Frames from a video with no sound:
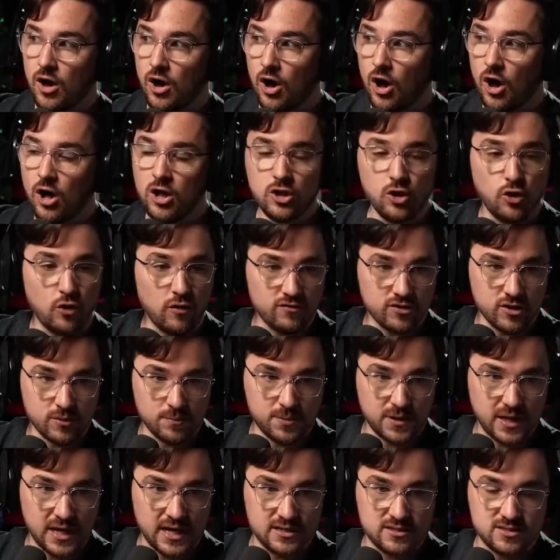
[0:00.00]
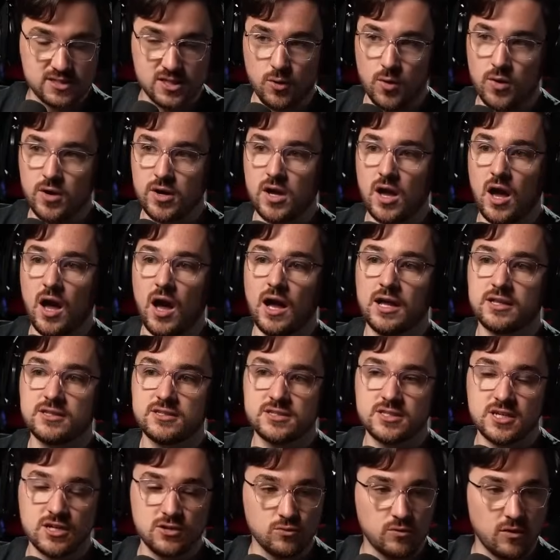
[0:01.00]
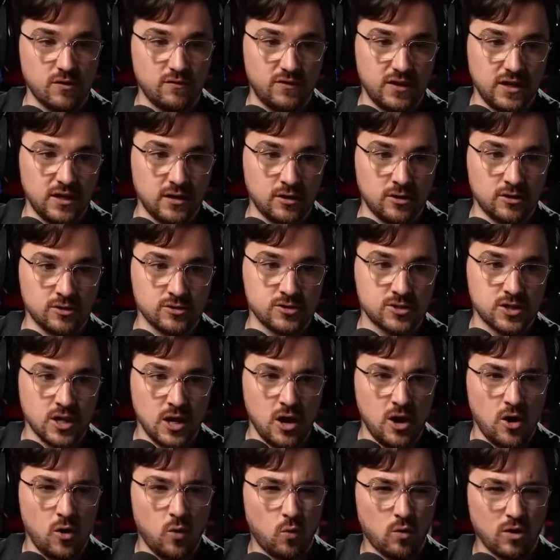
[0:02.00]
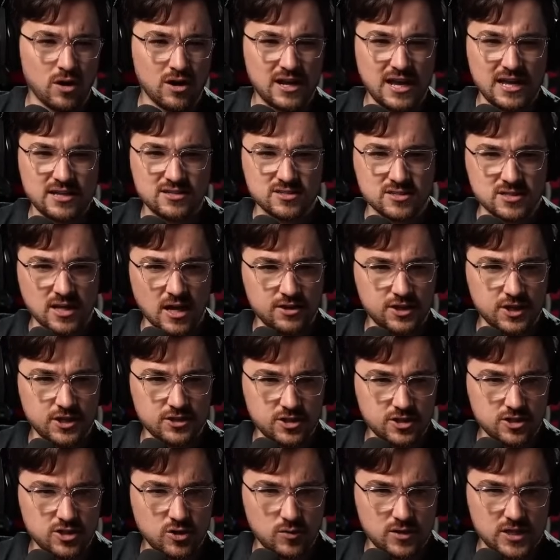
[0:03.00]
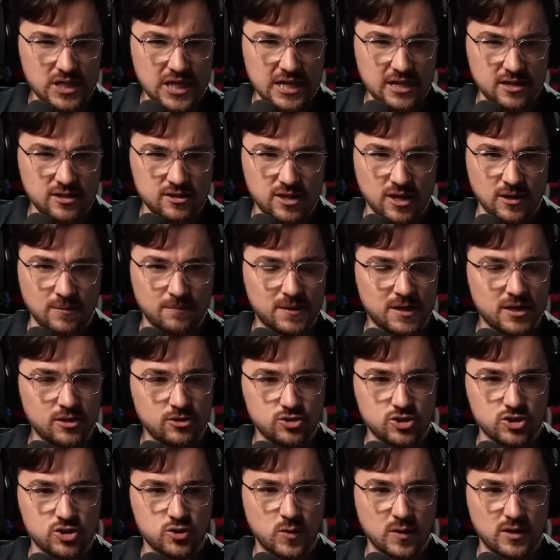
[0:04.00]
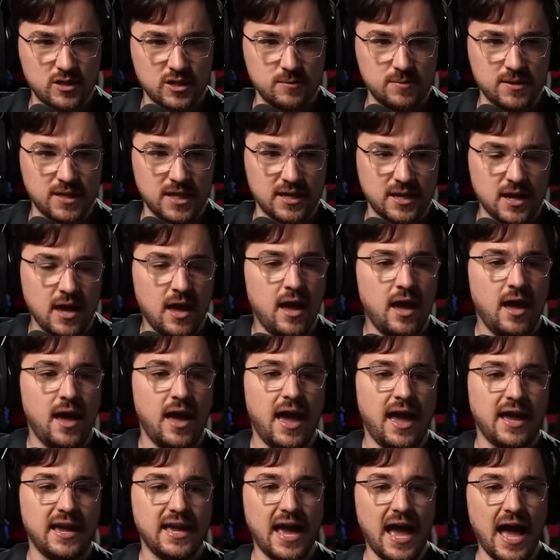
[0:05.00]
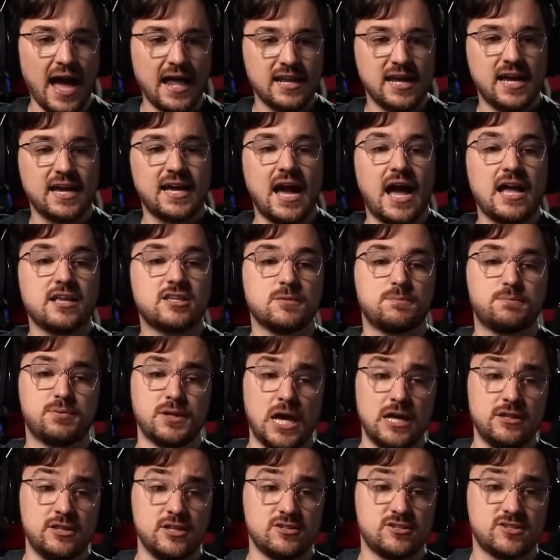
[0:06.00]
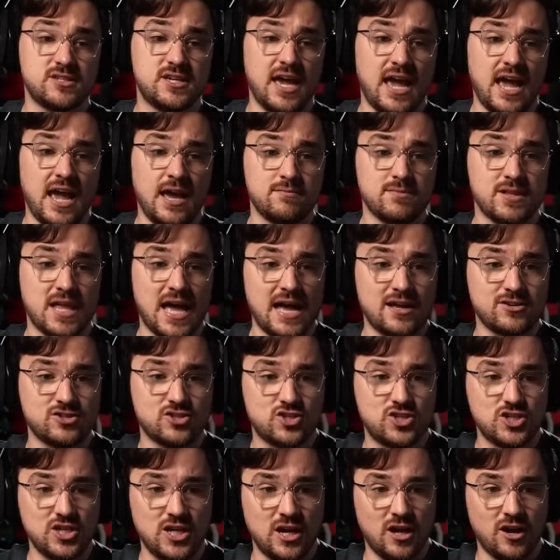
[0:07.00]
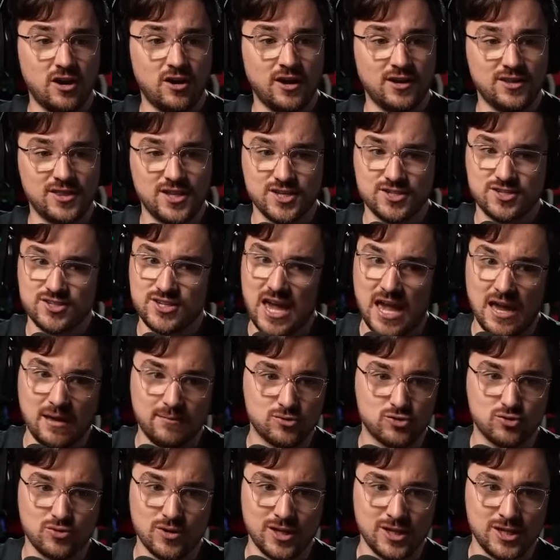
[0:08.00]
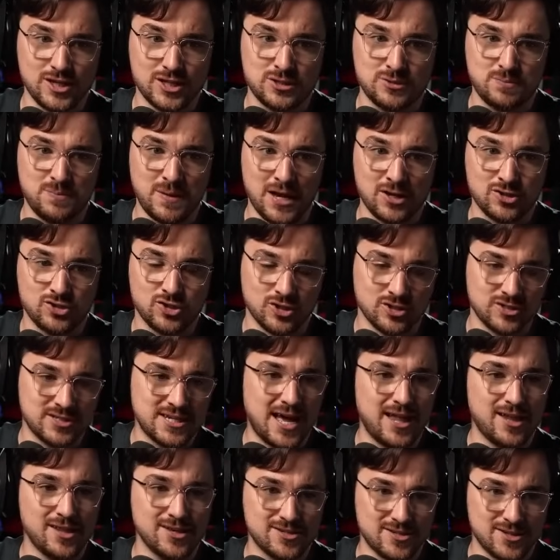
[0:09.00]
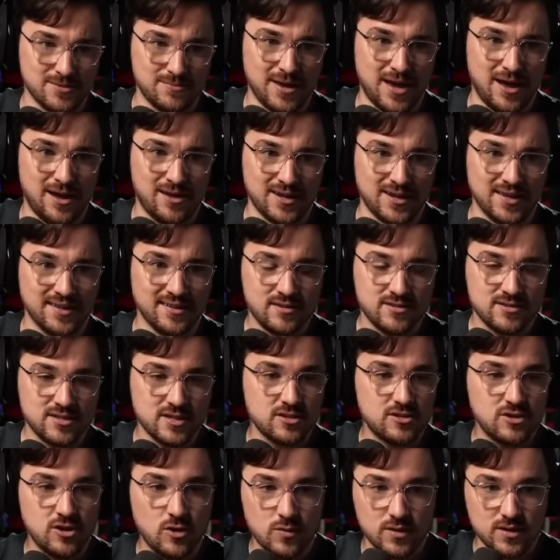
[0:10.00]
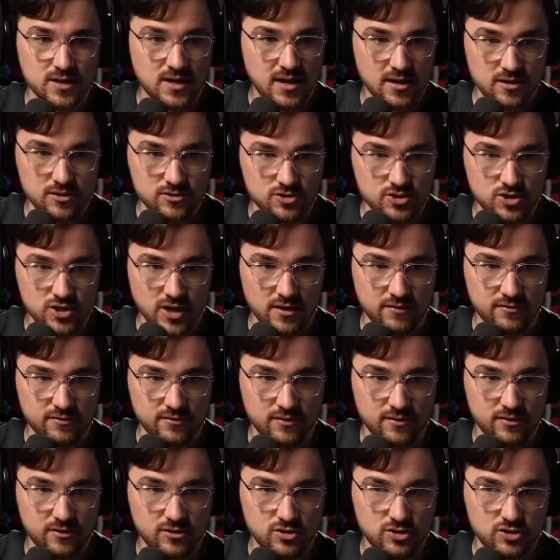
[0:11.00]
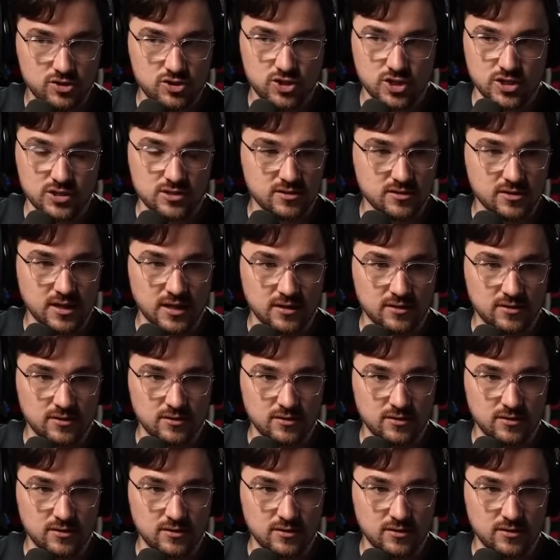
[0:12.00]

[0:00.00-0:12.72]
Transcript: all over the place, there were constant reveals where it has nothing to do with anything, but he'll just quickly be like, yeah, and I got to play this game last year and this game's really special. Tell us about it. It's like, no one cares, Jeff. Just like